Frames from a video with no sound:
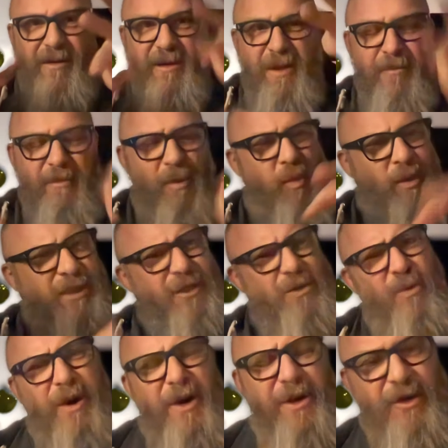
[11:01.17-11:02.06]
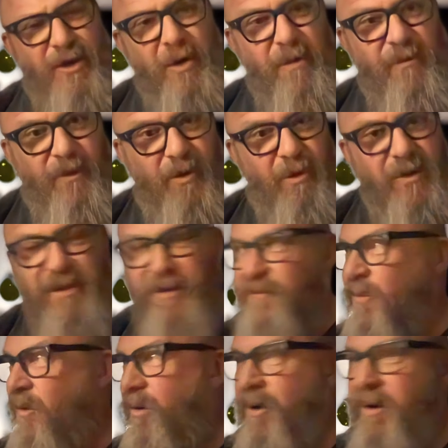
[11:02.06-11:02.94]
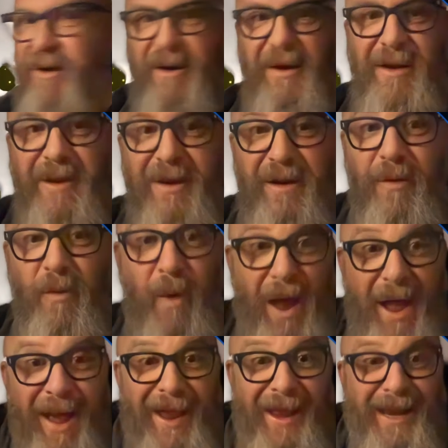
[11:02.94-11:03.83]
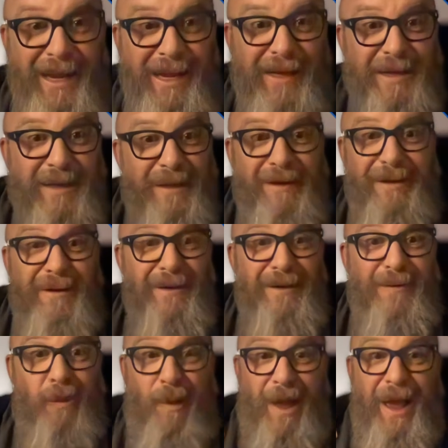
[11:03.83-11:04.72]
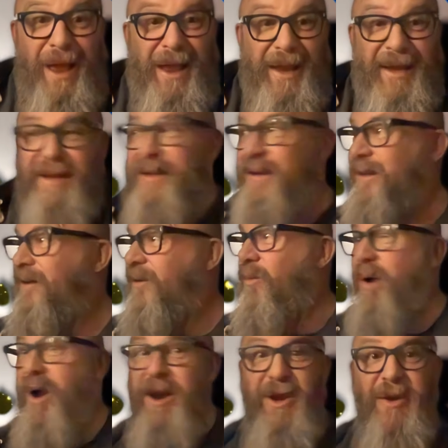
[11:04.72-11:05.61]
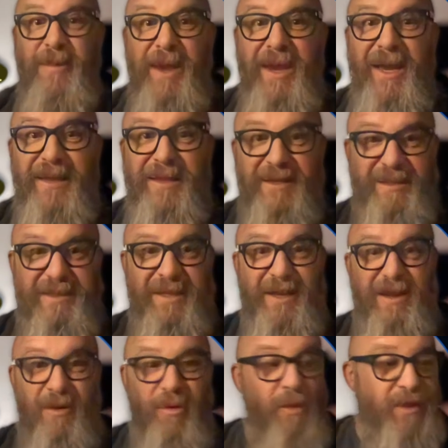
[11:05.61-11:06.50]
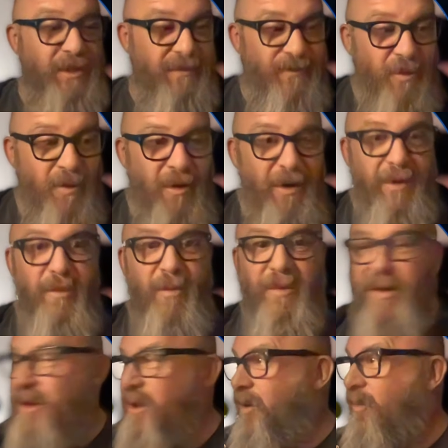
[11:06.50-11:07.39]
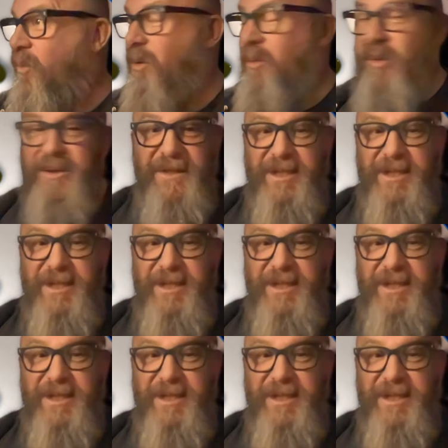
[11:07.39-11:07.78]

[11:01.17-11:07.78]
what you want to do, for who's it for? Why are you making this thing? Who's it for? What's the